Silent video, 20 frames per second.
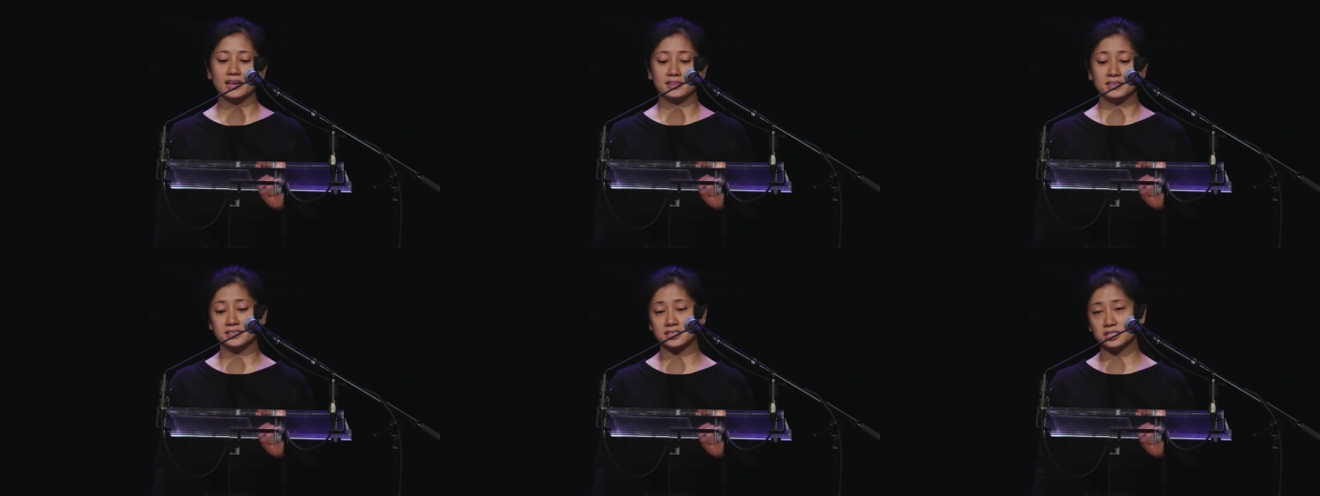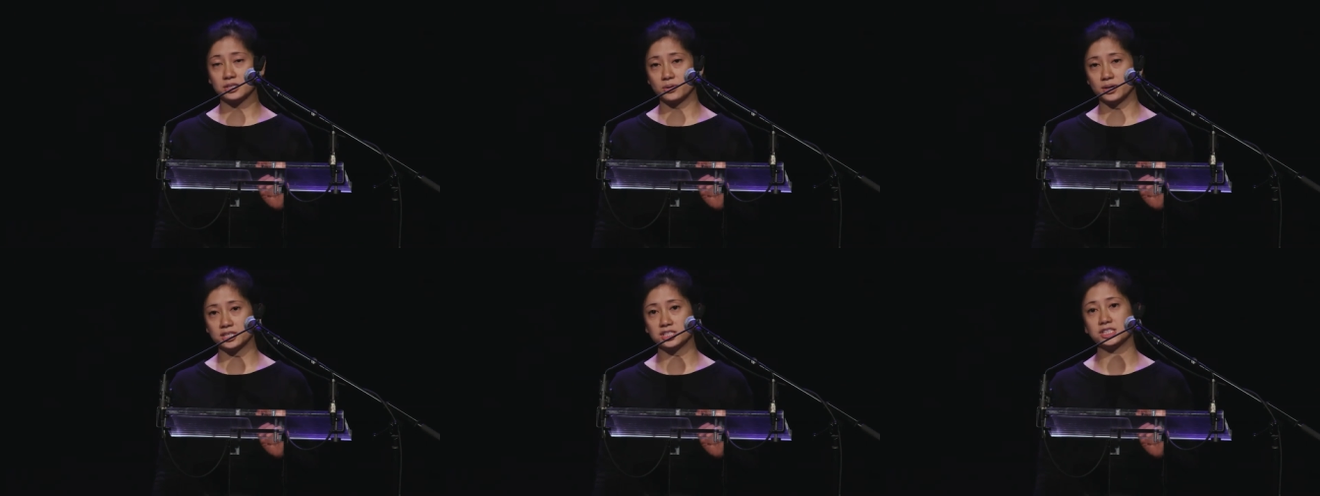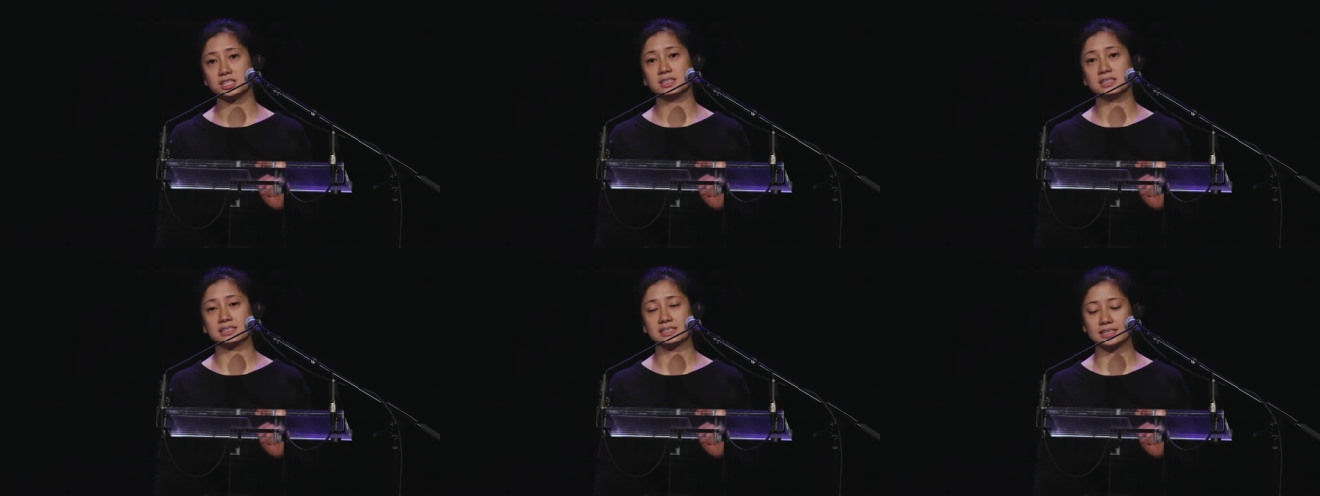This
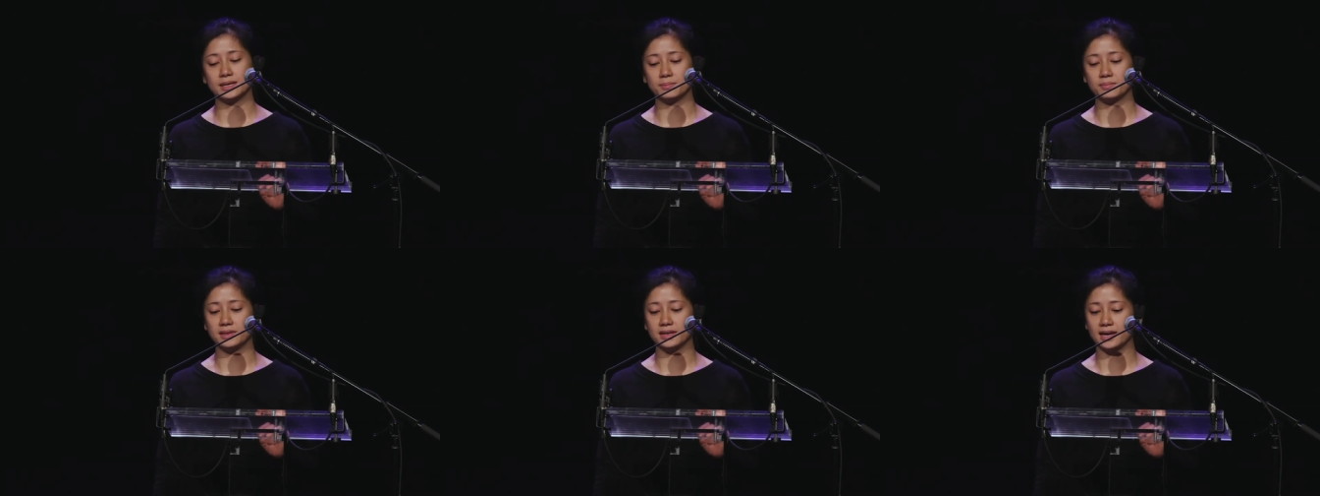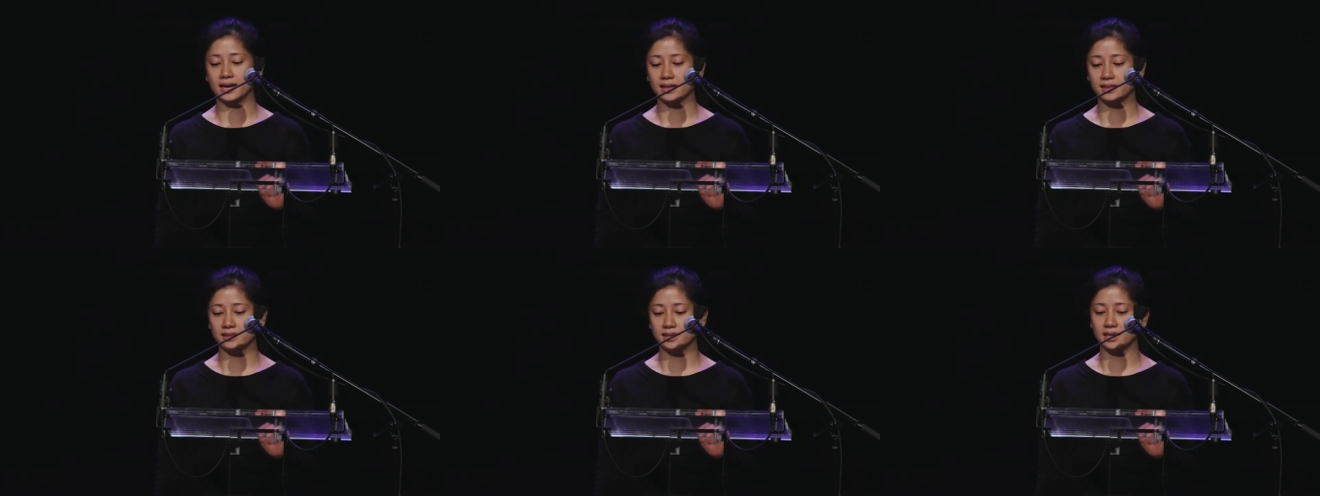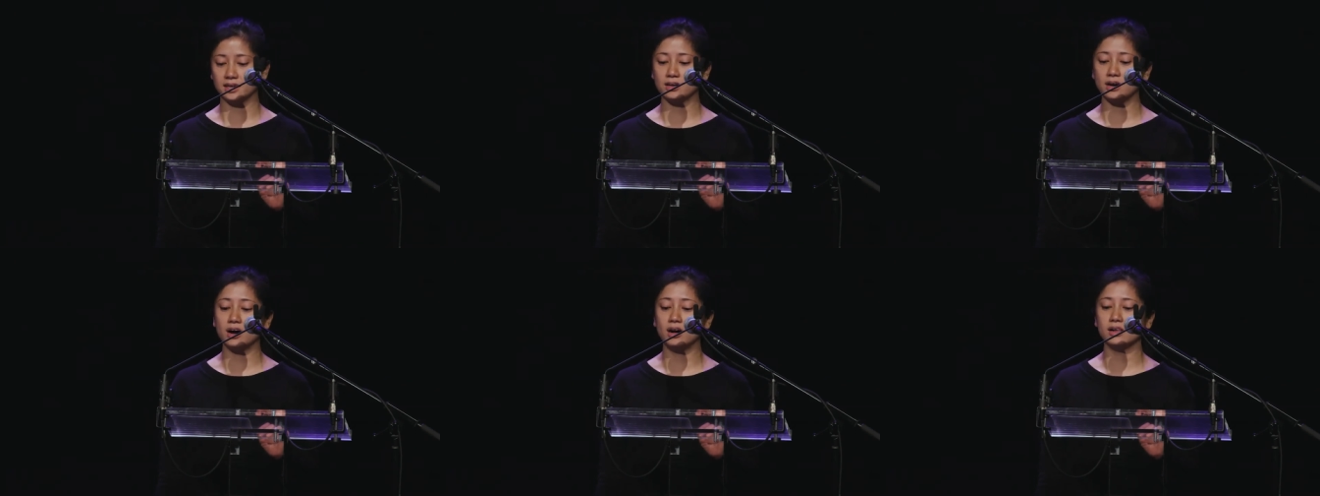question is something I
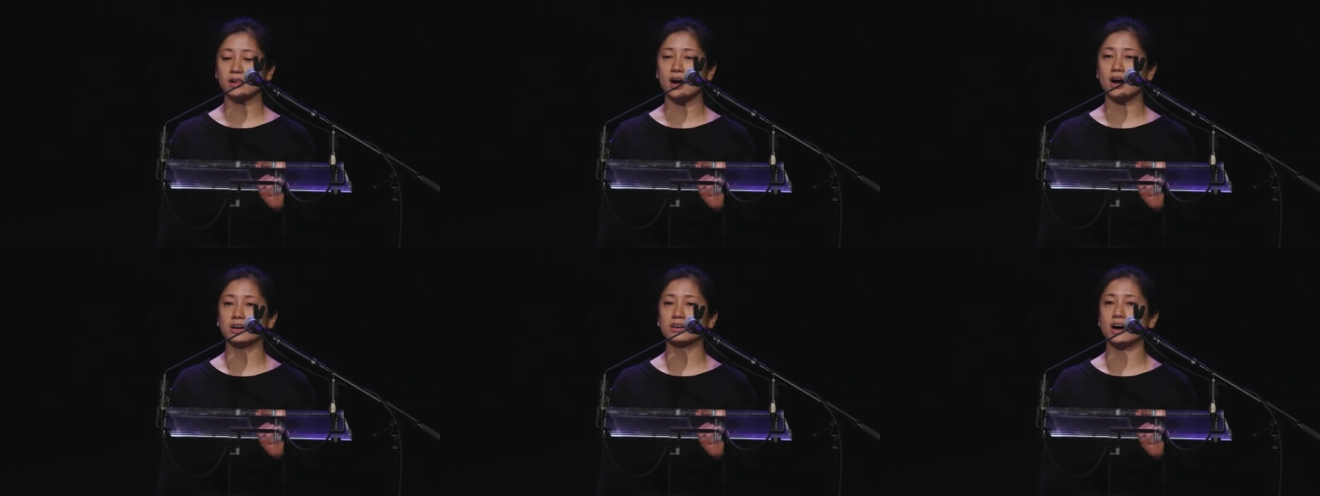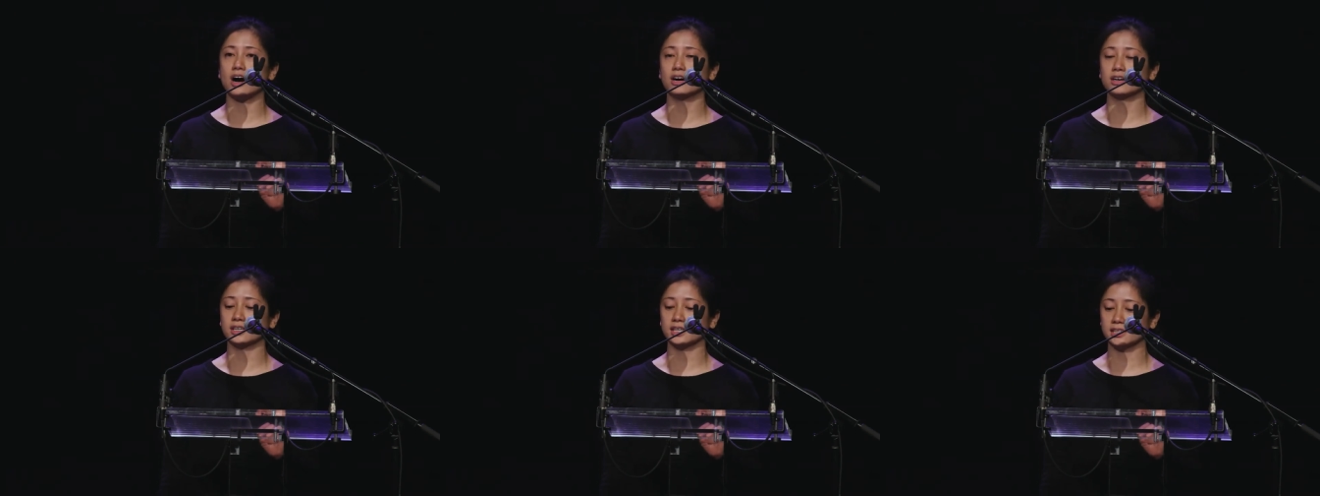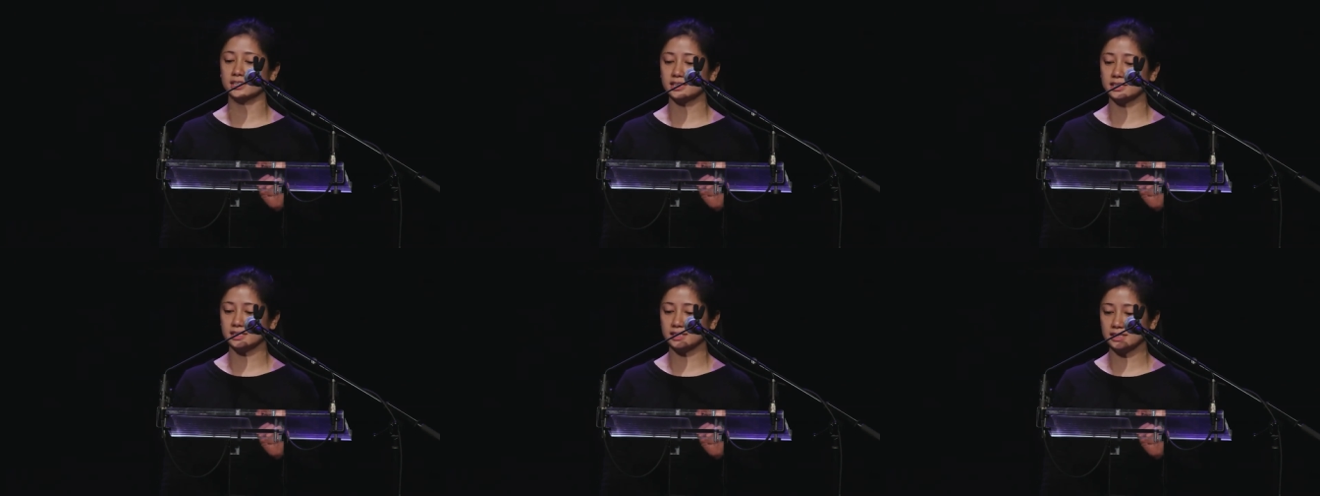think all Hong
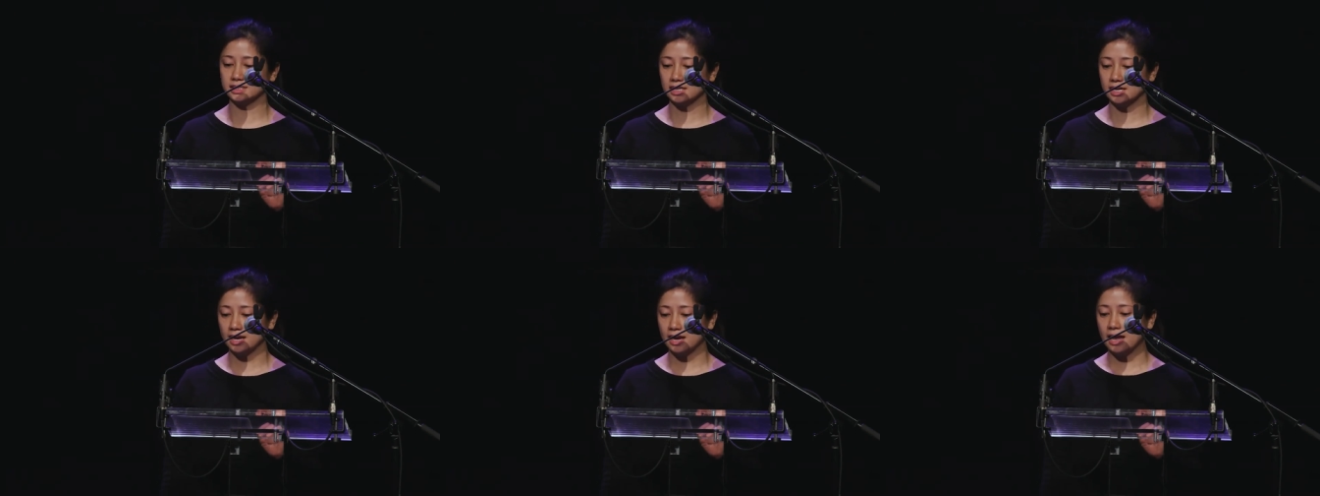Kongers,